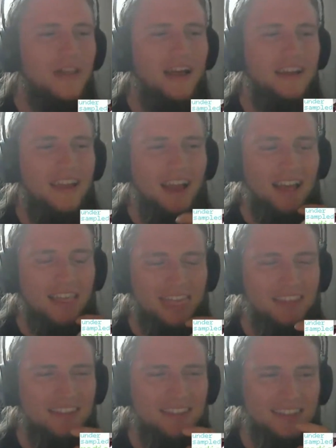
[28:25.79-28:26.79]
I
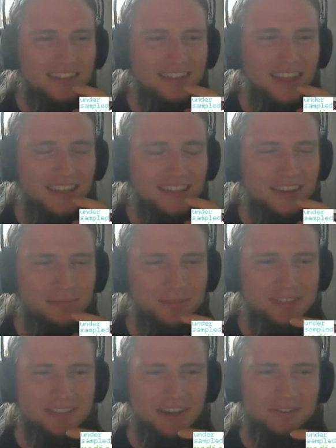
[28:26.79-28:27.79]
think it
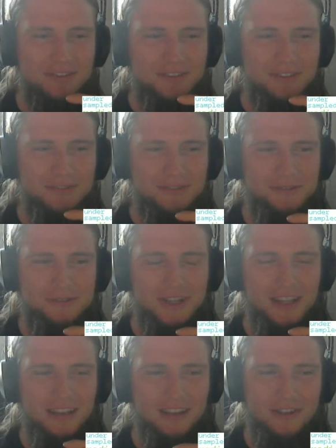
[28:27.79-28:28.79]
comes down to
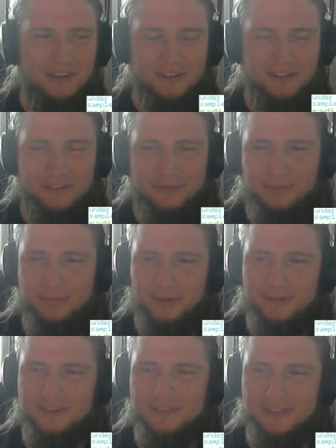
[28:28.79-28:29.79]
a lot of
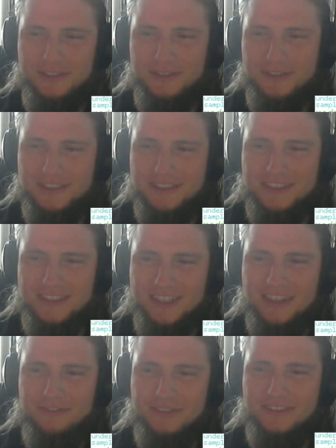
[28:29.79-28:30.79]
personal choice
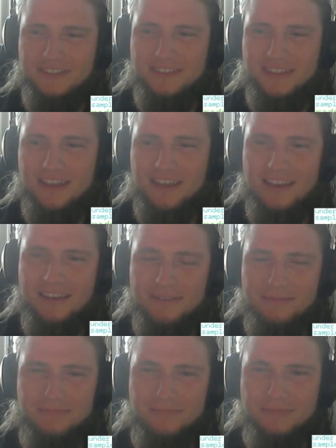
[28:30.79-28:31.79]
if it's
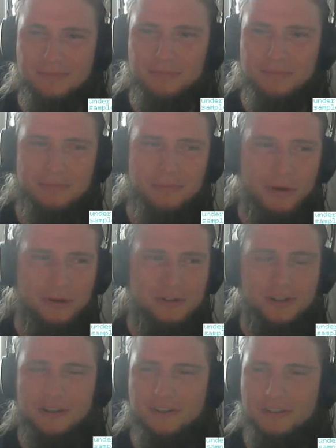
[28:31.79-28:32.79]

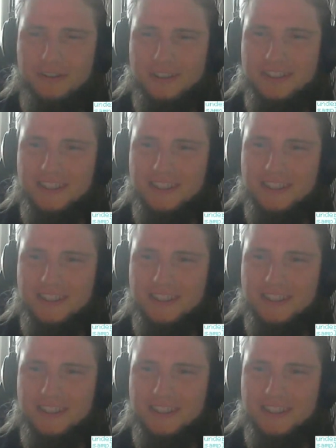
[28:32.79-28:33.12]
moral or not.